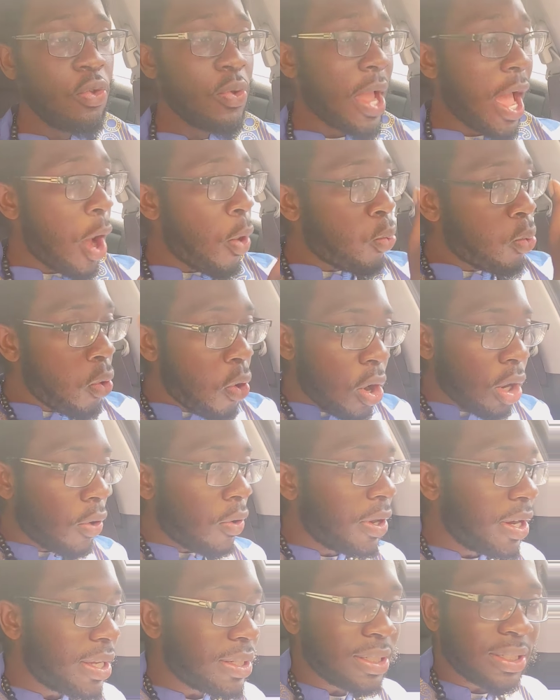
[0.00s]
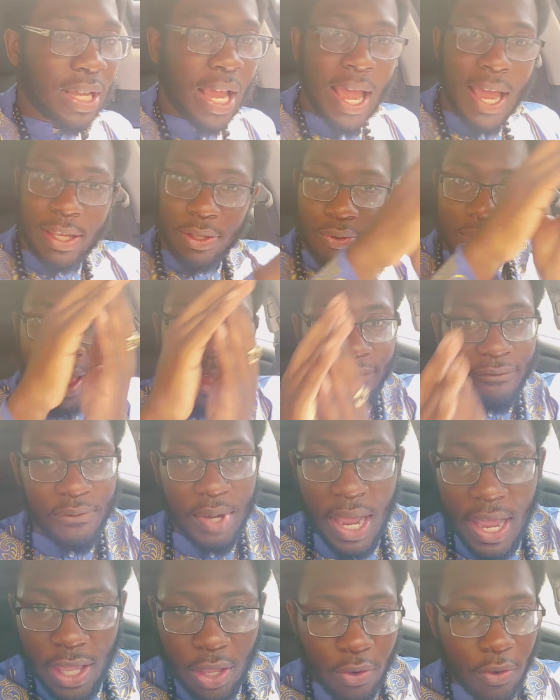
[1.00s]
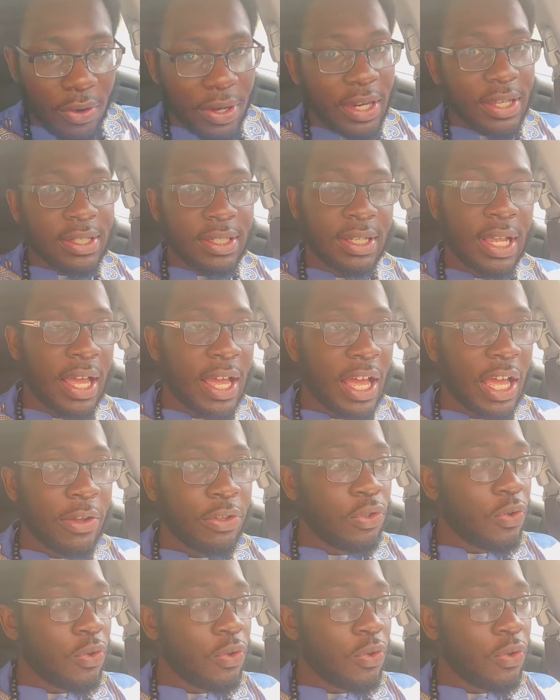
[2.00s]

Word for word: You got water on this side, you got fire on this side.